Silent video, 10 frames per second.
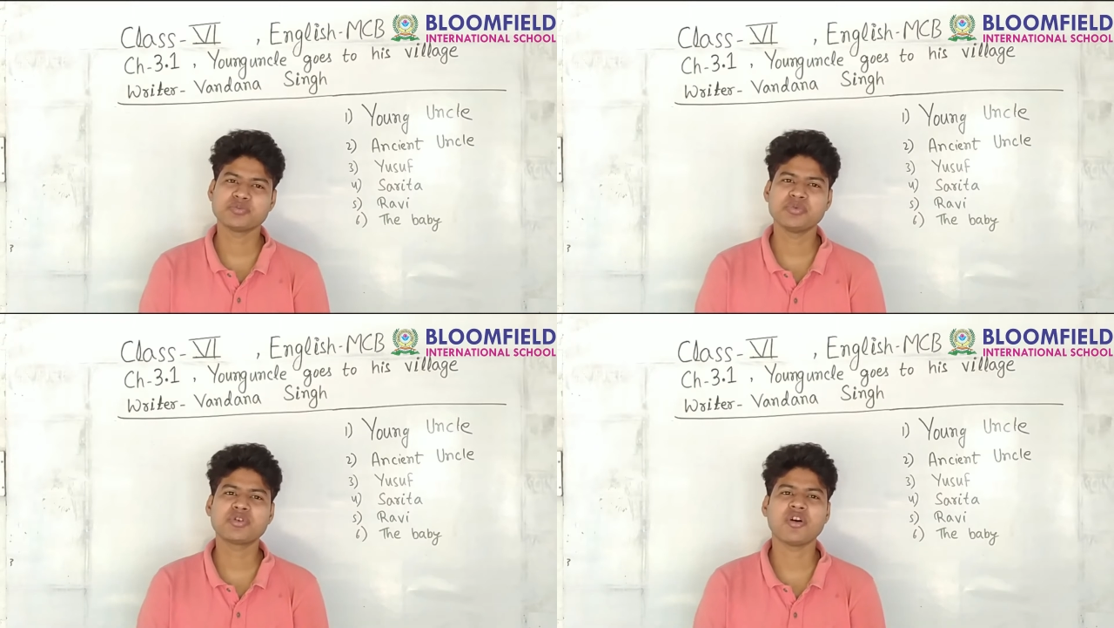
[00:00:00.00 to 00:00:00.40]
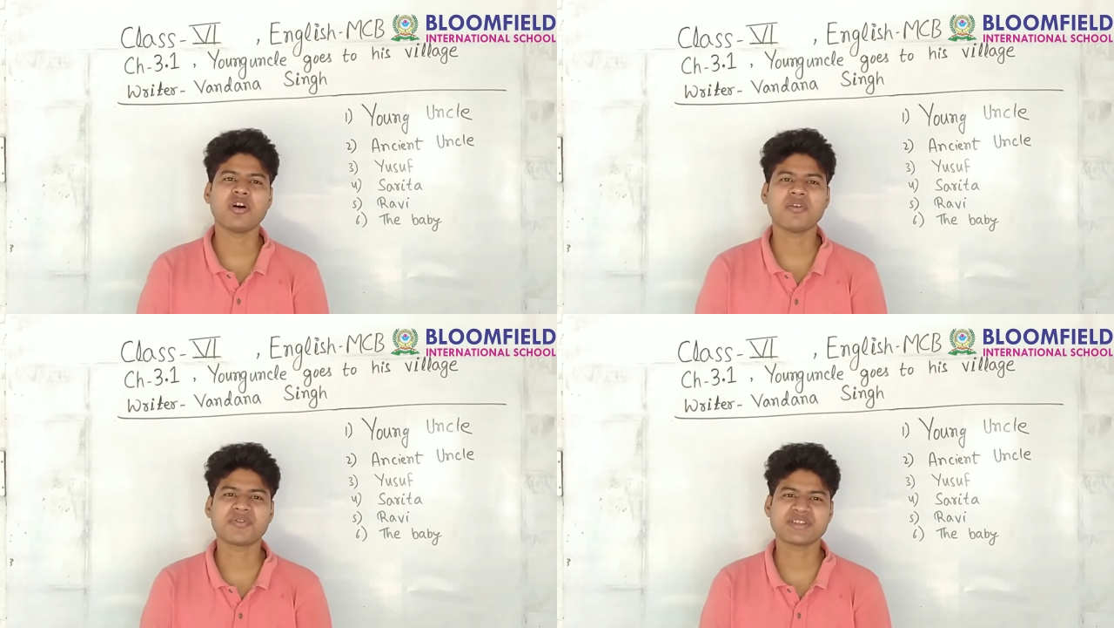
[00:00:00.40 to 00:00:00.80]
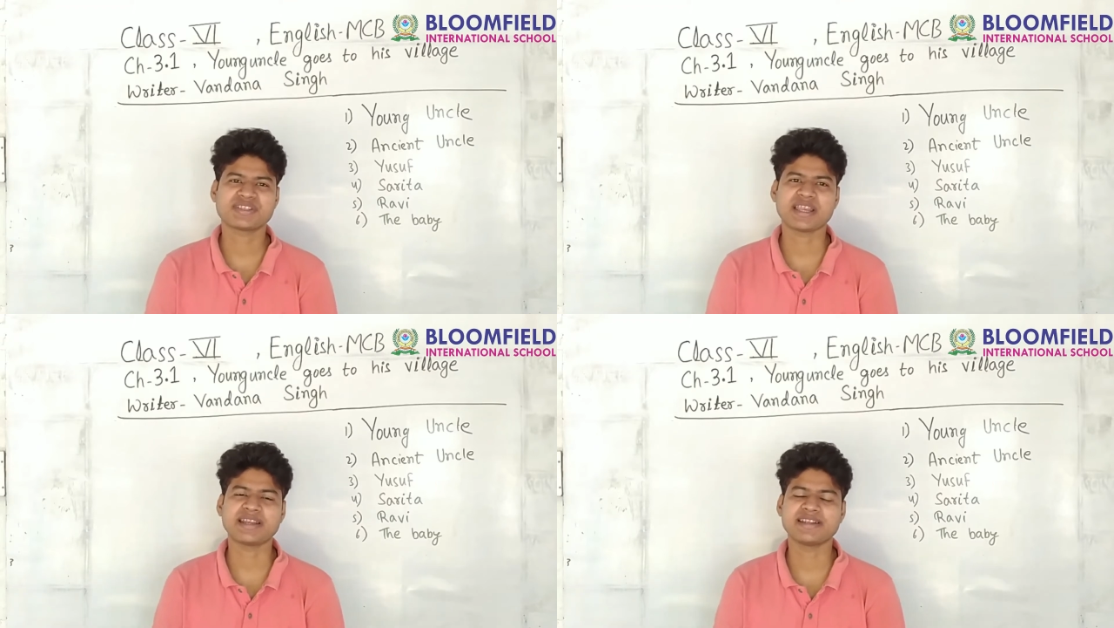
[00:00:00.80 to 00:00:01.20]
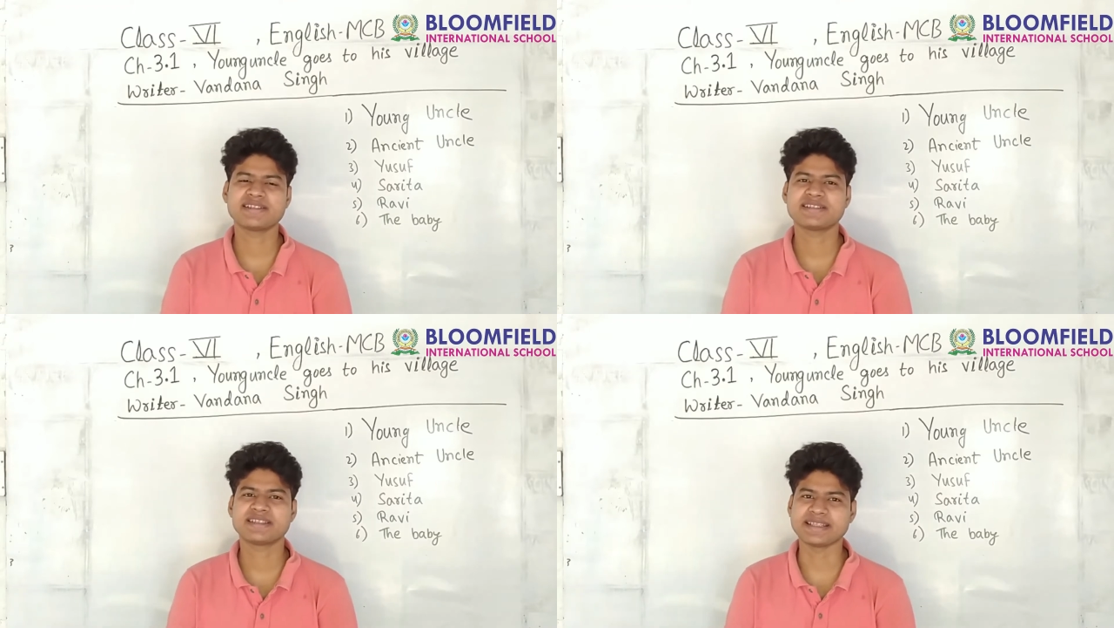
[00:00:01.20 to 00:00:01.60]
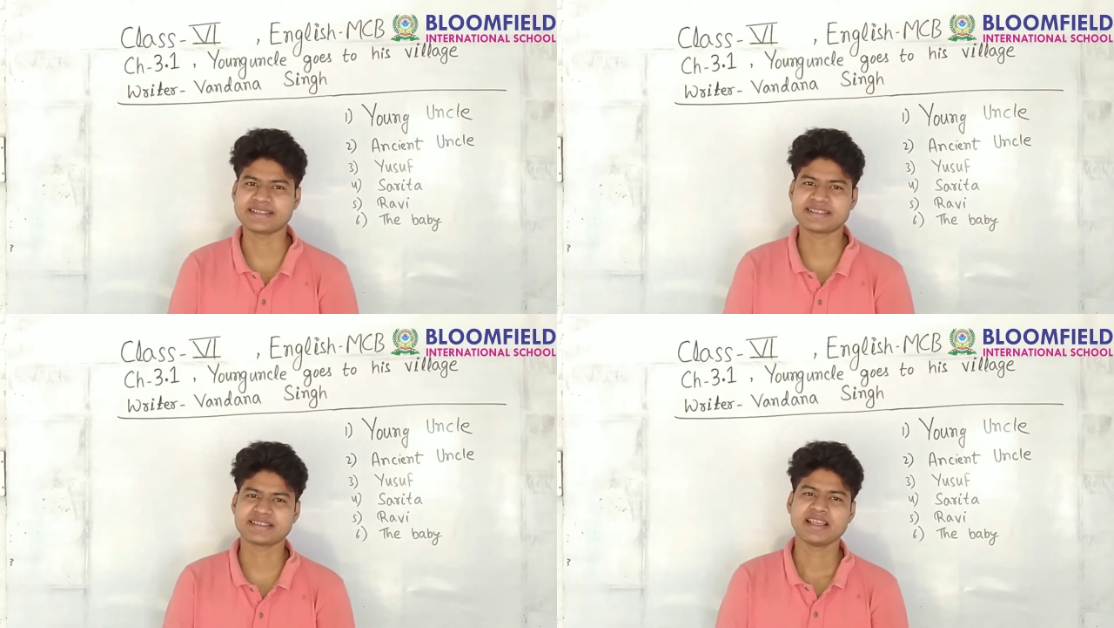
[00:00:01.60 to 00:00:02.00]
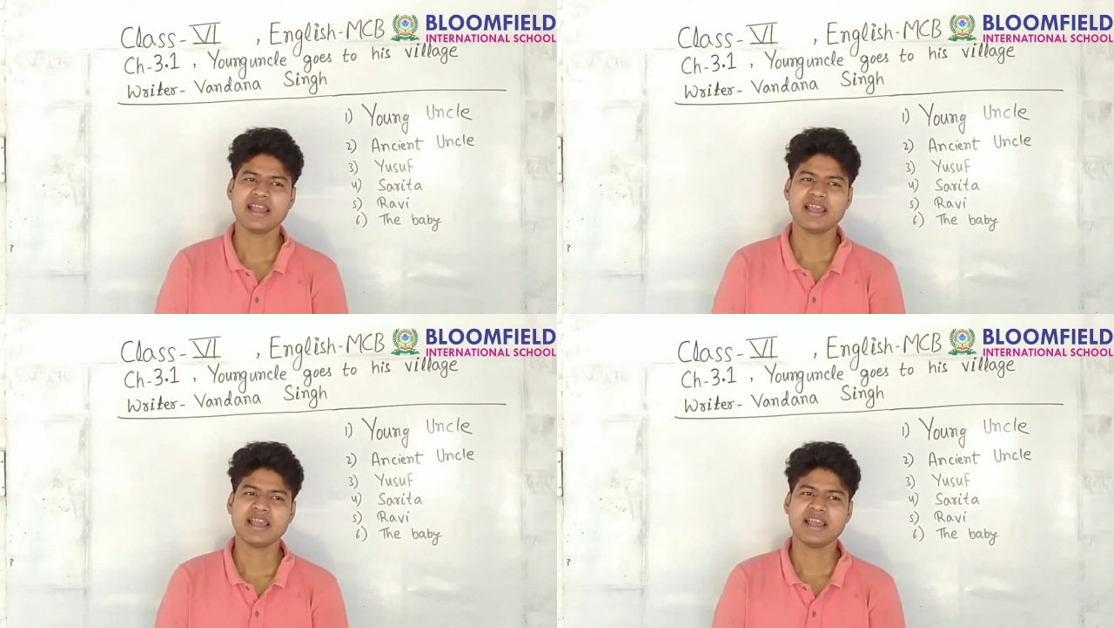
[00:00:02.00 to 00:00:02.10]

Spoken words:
book of Standard 6,